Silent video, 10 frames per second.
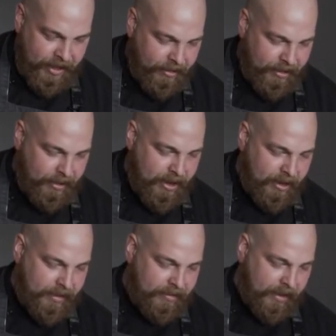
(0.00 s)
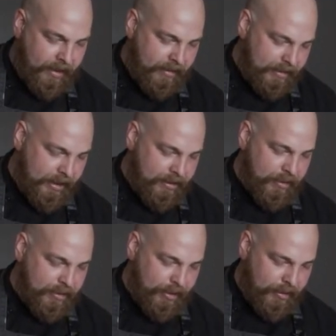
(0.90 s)
here. You could call this a dish
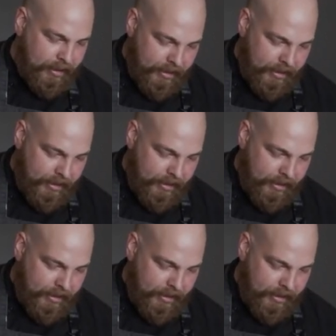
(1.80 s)
for 2.